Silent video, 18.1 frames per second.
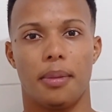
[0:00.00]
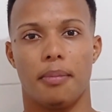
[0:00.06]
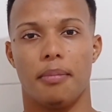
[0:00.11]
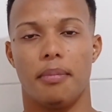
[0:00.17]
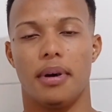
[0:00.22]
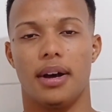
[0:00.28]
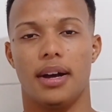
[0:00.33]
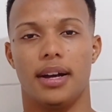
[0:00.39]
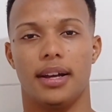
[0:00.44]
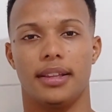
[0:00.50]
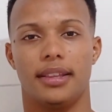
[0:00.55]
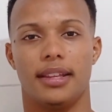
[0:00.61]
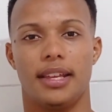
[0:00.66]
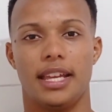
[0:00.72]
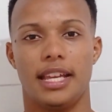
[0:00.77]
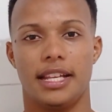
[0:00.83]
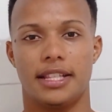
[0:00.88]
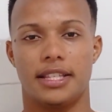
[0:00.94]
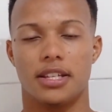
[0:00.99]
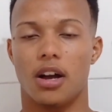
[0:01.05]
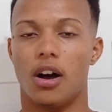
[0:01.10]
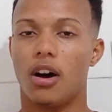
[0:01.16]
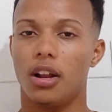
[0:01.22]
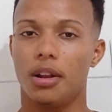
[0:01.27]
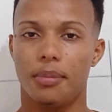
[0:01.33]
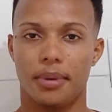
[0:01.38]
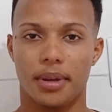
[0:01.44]
But it's
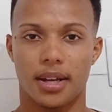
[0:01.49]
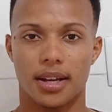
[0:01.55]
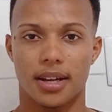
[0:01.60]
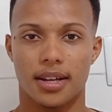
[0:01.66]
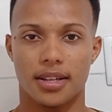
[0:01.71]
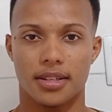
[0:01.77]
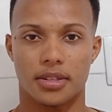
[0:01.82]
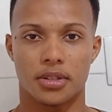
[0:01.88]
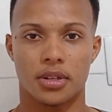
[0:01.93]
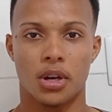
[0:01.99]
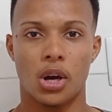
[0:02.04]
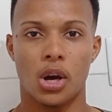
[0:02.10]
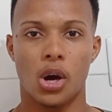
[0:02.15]
only because